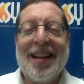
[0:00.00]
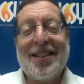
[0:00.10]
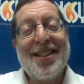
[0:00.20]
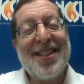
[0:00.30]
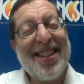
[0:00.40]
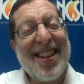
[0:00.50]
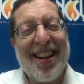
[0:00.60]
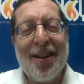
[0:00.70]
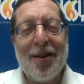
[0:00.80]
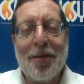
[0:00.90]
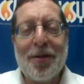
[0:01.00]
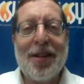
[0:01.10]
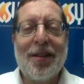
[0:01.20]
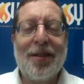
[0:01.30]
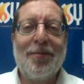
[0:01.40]
that's not
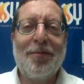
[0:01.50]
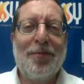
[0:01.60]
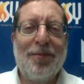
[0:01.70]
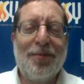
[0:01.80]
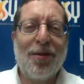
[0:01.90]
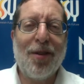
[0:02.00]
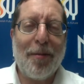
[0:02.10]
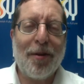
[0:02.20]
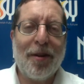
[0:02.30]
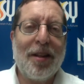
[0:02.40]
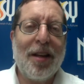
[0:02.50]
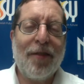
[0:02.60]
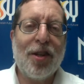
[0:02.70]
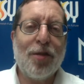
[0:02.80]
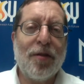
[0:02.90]
100% proper on the day
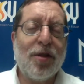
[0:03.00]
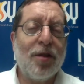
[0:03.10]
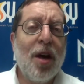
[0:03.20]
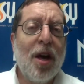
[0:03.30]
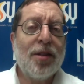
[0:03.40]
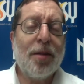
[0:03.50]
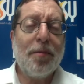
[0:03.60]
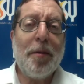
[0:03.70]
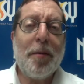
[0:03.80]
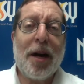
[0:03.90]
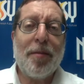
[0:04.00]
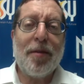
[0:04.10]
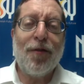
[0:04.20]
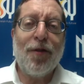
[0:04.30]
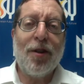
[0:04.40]
of Tisha B'Av. So some people pick up
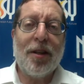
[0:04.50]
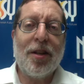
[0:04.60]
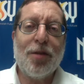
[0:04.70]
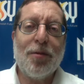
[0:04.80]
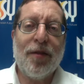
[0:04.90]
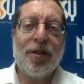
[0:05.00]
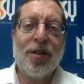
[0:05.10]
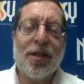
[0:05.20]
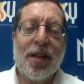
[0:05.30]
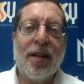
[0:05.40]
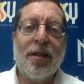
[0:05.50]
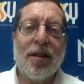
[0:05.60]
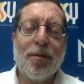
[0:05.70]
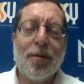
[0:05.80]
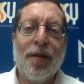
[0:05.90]
their phone on Tisha B'Av and just say,
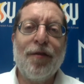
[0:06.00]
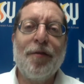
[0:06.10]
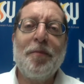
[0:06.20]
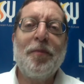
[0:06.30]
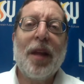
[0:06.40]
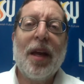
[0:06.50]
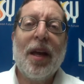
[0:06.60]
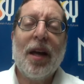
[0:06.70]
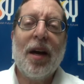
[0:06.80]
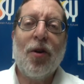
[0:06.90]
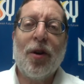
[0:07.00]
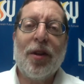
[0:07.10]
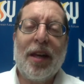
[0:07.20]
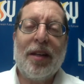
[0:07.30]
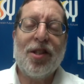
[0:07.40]
Tisha B'Av, or
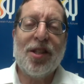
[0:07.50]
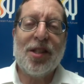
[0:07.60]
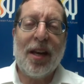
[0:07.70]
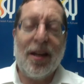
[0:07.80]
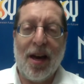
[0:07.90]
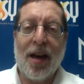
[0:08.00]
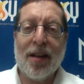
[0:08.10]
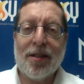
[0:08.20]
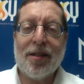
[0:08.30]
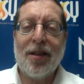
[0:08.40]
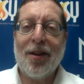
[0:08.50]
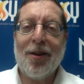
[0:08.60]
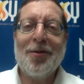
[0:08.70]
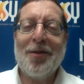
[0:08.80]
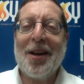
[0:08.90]
they just say yes, you
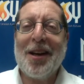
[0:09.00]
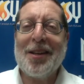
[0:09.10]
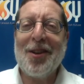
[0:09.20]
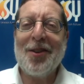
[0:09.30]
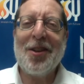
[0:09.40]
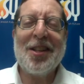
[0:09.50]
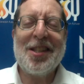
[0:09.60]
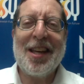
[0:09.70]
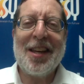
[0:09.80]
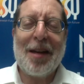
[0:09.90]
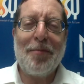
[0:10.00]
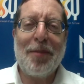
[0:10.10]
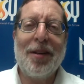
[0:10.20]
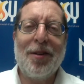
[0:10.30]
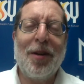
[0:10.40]
know, as long as you're not saying that
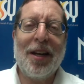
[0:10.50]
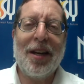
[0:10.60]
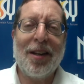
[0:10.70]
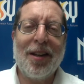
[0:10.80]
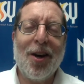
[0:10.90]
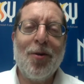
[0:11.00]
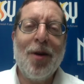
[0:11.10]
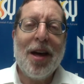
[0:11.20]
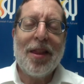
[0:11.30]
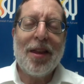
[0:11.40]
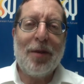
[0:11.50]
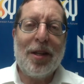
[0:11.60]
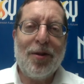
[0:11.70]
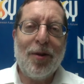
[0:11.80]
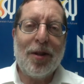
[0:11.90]
big greeting hello that we
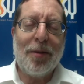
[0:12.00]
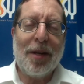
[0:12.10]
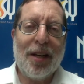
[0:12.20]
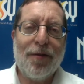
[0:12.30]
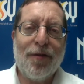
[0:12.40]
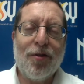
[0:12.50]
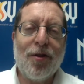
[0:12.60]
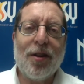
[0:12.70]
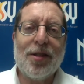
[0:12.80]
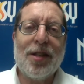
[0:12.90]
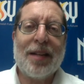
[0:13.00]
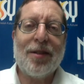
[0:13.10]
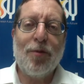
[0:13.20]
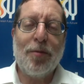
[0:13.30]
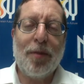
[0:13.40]
do at the beginning of phone calls,
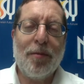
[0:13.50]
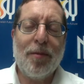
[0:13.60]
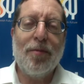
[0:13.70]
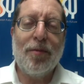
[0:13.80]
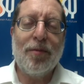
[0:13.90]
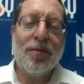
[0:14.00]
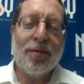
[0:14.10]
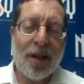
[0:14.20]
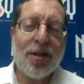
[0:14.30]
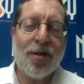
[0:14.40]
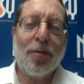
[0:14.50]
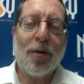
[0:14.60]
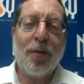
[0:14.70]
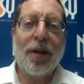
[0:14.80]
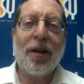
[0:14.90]
that would be not so
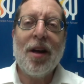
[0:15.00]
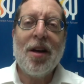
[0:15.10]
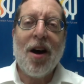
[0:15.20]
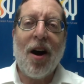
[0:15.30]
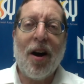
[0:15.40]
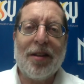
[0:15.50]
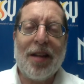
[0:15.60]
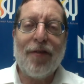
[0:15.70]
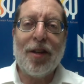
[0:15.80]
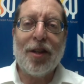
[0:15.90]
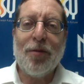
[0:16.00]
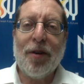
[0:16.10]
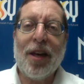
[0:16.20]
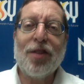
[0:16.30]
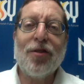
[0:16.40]
appropriate on the day of Tisha
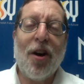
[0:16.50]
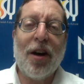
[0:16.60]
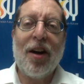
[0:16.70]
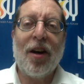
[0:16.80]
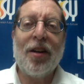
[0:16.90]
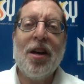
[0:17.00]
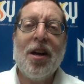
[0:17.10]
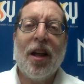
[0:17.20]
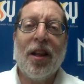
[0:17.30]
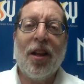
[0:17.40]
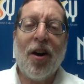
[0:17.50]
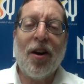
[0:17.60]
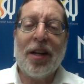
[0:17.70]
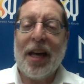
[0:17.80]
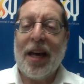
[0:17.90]
B'Av. Thanks for logging on. Log
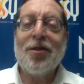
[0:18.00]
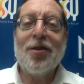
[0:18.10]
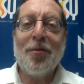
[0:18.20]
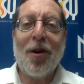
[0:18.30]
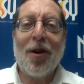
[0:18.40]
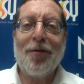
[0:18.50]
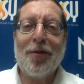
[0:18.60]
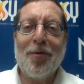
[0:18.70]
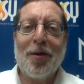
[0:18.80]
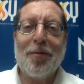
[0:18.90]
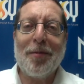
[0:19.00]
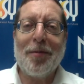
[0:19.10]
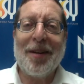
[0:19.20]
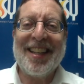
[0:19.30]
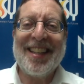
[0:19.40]
on again tomorrow for more.
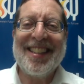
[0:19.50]
Bye-bye.